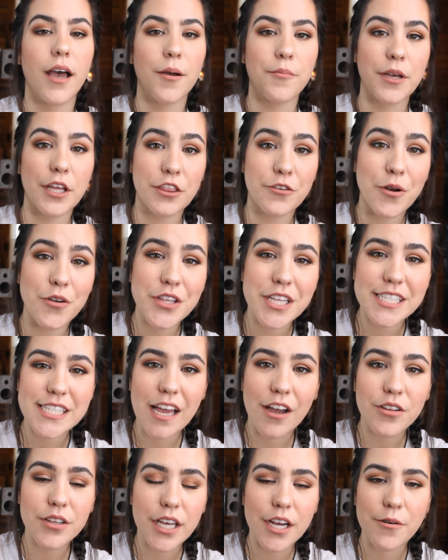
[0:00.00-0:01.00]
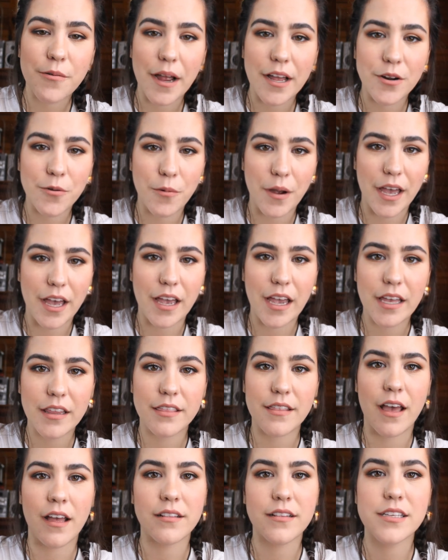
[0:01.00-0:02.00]
going to throw this out there right away
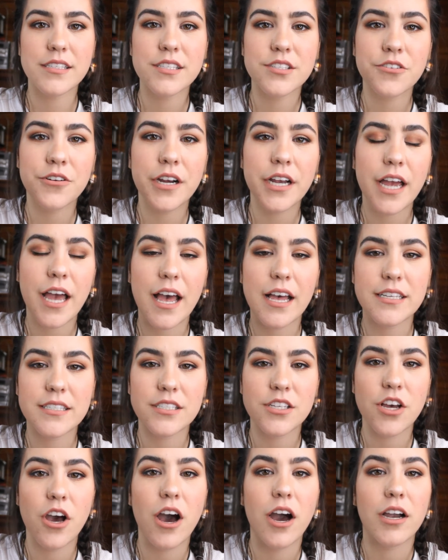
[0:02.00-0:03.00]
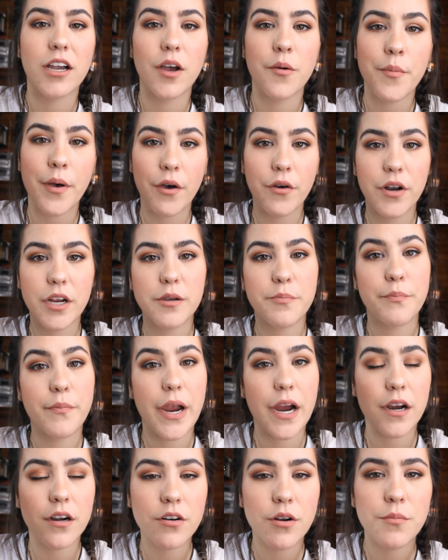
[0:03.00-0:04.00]
that this story has talk about
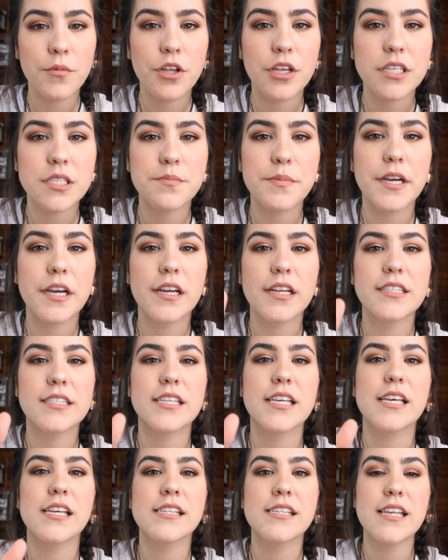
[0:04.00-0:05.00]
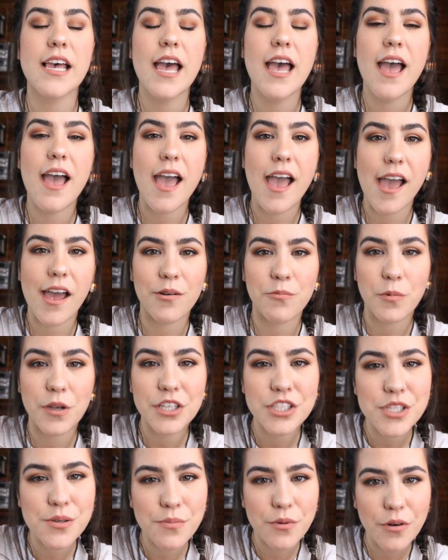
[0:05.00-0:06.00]
paranormal experiences and
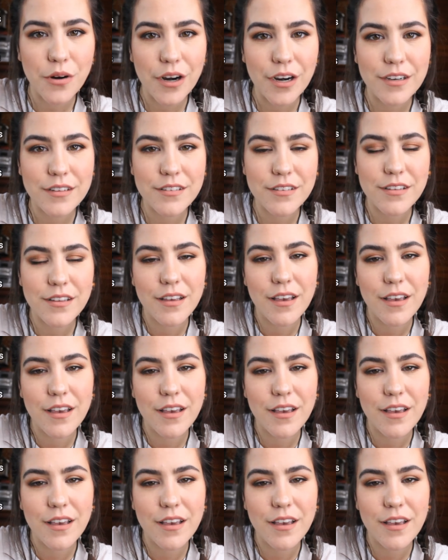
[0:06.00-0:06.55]
Ouija boards.